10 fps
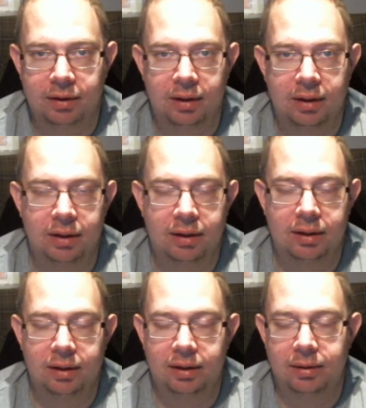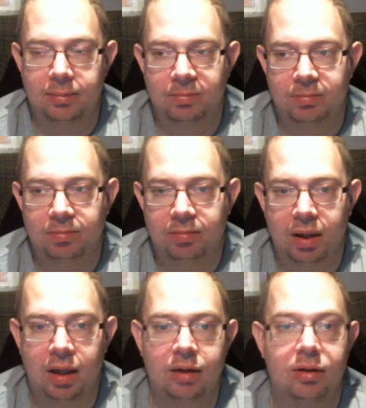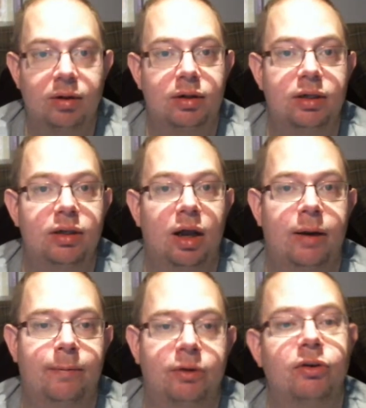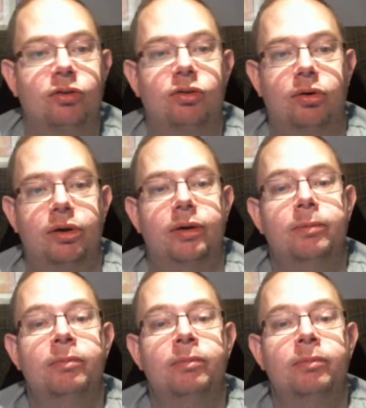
Uh, and luckily, I wasn't sorry.